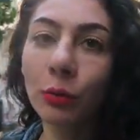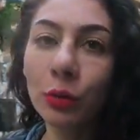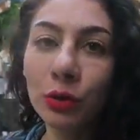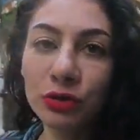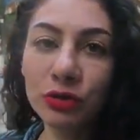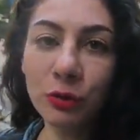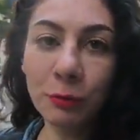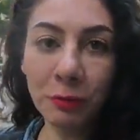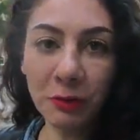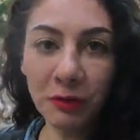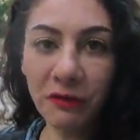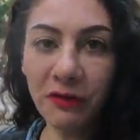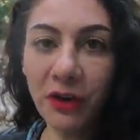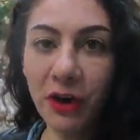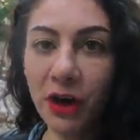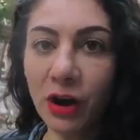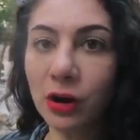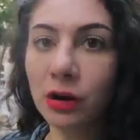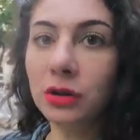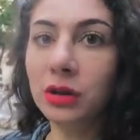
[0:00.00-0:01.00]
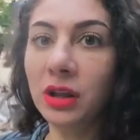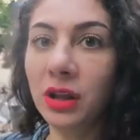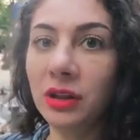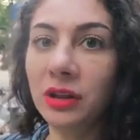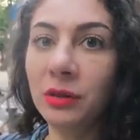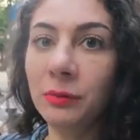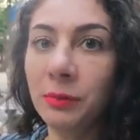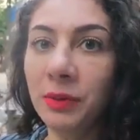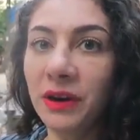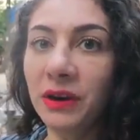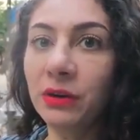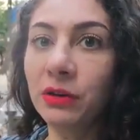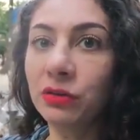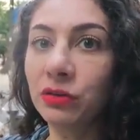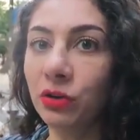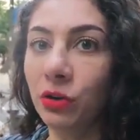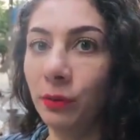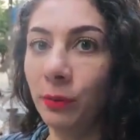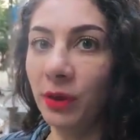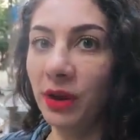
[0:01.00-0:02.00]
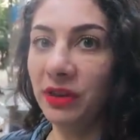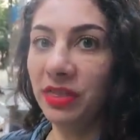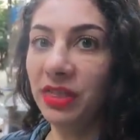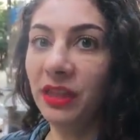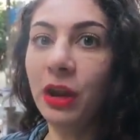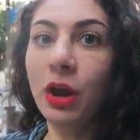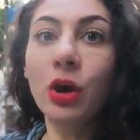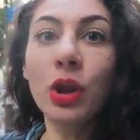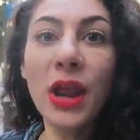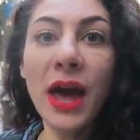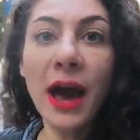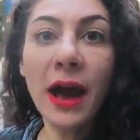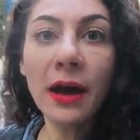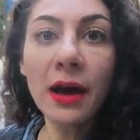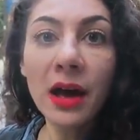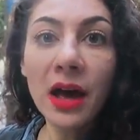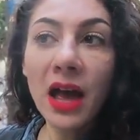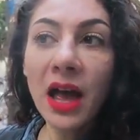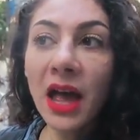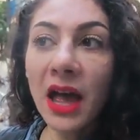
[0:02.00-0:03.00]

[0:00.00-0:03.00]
would you prefer London, Paris or Barcelona